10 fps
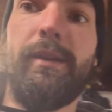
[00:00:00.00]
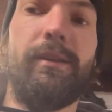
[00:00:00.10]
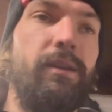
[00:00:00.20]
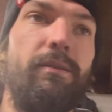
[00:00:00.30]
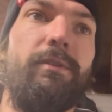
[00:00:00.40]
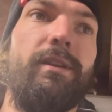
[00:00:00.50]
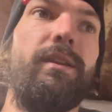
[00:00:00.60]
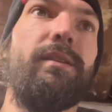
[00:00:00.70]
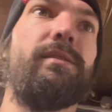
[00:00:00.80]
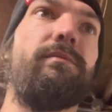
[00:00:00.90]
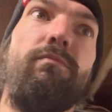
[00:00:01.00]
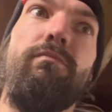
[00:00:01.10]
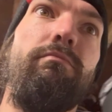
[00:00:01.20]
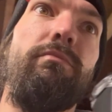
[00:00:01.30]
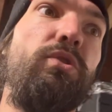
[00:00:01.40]
I mean, it's
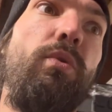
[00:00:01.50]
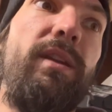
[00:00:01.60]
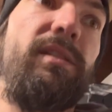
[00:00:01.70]
twice